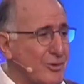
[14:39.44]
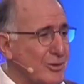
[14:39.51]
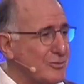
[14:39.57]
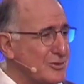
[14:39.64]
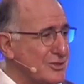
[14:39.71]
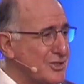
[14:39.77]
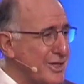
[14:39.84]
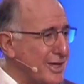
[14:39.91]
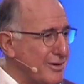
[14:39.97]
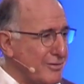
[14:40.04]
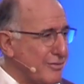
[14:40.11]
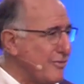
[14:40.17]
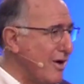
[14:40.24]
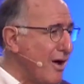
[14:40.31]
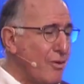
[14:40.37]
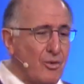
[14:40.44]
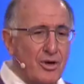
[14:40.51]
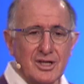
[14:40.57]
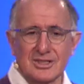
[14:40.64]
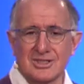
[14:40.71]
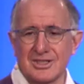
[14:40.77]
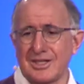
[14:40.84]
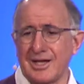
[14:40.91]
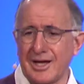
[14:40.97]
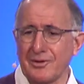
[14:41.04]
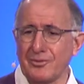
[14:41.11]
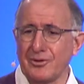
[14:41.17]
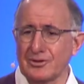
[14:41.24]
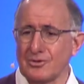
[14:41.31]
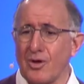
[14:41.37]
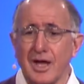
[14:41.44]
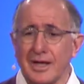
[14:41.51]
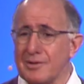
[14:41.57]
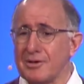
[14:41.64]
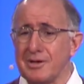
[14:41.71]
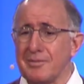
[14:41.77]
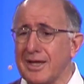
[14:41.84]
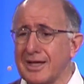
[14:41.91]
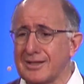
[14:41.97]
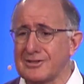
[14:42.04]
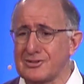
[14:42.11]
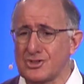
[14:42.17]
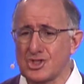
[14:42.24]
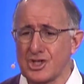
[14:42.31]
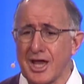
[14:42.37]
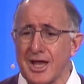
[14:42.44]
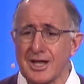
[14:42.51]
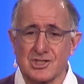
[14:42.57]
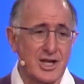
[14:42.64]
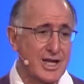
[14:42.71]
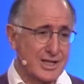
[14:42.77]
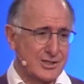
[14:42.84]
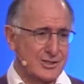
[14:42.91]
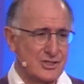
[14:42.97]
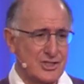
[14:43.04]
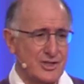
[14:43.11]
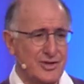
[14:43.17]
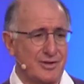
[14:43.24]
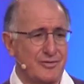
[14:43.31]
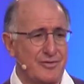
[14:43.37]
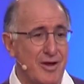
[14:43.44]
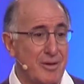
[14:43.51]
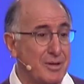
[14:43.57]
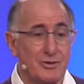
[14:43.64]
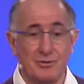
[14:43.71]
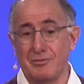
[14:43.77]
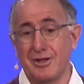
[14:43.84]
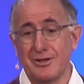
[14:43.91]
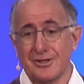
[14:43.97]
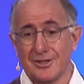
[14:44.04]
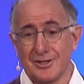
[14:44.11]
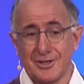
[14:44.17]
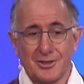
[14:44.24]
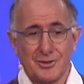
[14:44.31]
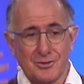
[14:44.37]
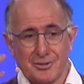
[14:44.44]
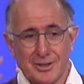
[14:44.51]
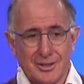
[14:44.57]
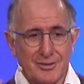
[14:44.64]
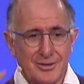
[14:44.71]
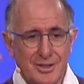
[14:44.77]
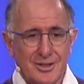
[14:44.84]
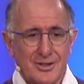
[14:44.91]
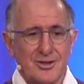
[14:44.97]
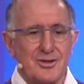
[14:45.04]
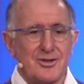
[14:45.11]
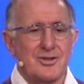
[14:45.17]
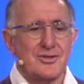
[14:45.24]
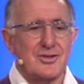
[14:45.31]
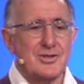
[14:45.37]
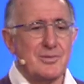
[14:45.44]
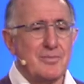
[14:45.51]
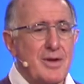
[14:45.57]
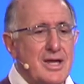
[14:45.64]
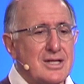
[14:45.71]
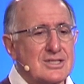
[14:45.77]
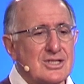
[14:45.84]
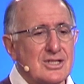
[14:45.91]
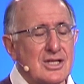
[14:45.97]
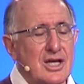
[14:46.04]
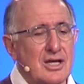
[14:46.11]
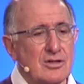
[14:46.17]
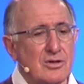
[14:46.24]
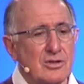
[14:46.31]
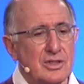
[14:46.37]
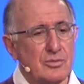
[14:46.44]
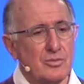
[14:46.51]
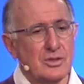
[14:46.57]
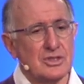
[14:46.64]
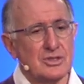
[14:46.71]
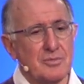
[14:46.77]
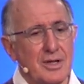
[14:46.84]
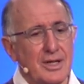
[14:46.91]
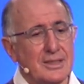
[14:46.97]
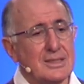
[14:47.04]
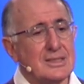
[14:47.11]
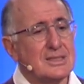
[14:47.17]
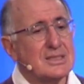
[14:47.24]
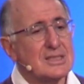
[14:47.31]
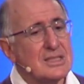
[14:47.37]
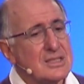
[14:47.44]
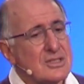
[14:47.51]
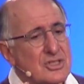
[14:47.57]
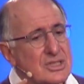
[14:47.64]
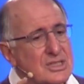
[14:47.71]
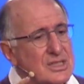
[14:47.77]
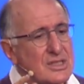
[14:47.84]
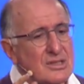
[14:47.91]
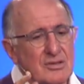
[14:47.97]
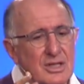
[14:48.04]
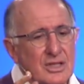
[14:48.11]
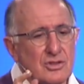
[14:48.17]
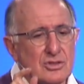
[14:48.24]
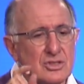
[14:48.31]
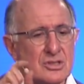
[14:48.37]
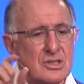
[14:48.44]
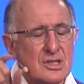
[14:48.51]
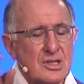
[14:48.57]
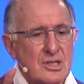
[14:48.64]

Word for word: what was going on, far worse than I was. Why do you want to make this change? I could do it far better. You know, you know the, the debates that go on in one's mind. And it's an interesting thing. You should,